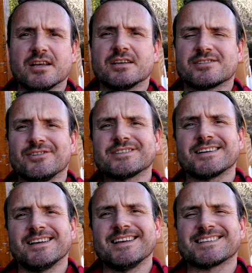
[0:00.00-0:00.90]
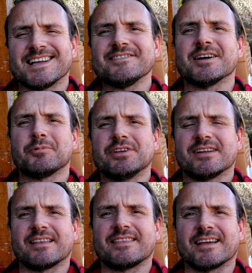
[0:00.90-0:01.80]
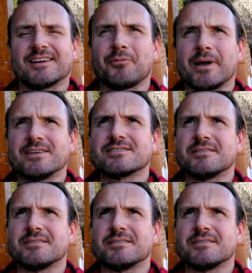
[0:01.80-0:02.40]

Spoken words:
So it's kind of like, well, you got to think of ways